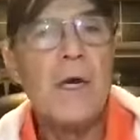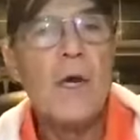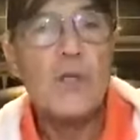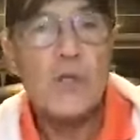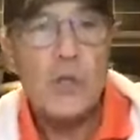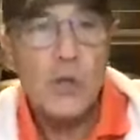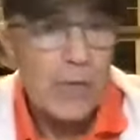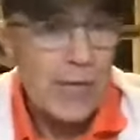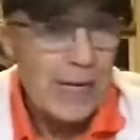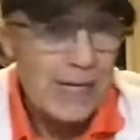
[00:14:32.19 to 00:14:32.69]

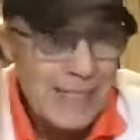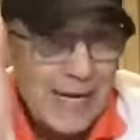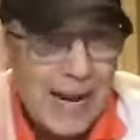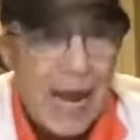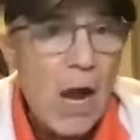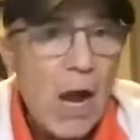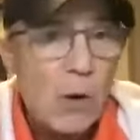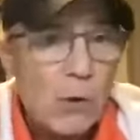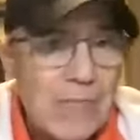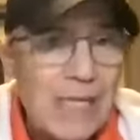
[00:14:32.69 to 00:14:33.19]
So that
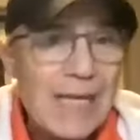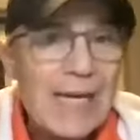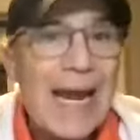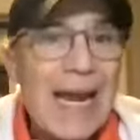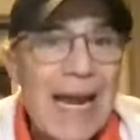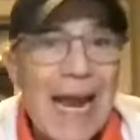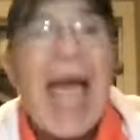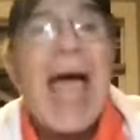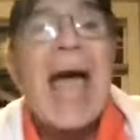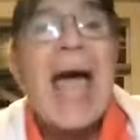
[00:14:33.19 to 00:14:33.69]
now,
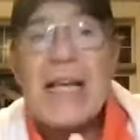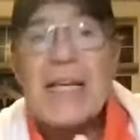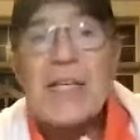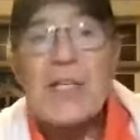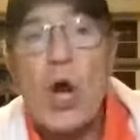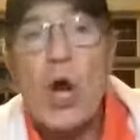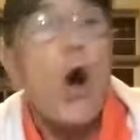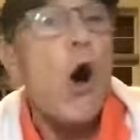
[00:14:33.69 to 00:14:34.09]
today, as